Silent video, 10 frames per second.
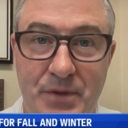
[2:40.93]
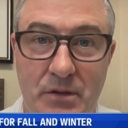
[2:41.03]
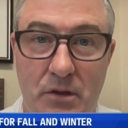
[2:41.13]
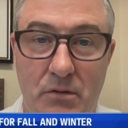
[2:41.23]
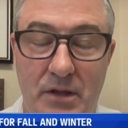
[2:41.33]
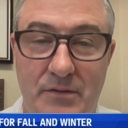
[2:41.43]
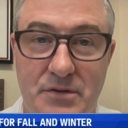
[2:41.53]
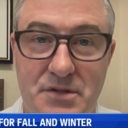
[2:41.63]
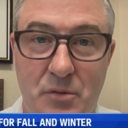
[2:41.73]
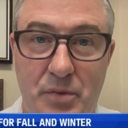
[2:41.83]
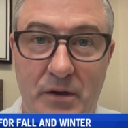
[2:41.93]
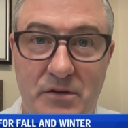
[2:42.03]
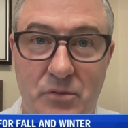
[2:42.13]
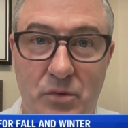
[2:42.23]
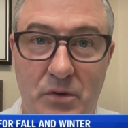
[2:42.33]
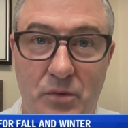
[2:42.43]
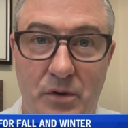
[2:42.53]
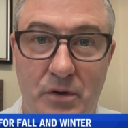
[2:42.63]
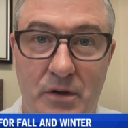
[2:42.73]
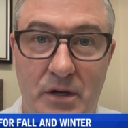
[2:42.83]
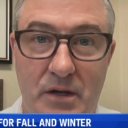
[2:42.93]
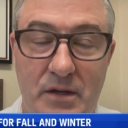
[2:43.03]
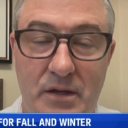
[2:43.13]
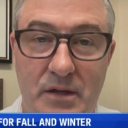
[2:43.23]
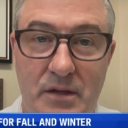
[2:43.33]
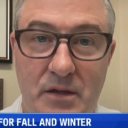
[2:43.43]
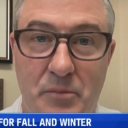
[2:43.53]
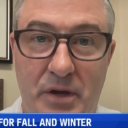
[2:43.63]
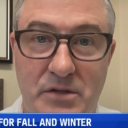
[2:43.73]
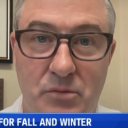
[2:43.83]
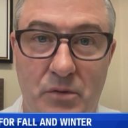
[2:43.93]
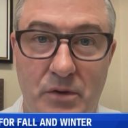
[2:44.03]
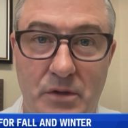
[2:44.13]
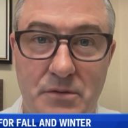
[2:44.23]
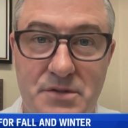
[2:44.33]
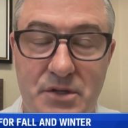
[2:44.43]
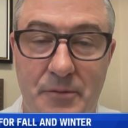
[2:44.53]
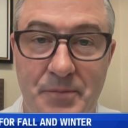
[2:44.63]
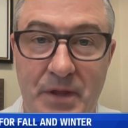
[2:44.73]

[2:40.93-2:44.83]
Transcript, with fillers: low levels compared to what we're uh, compared to what we're used to.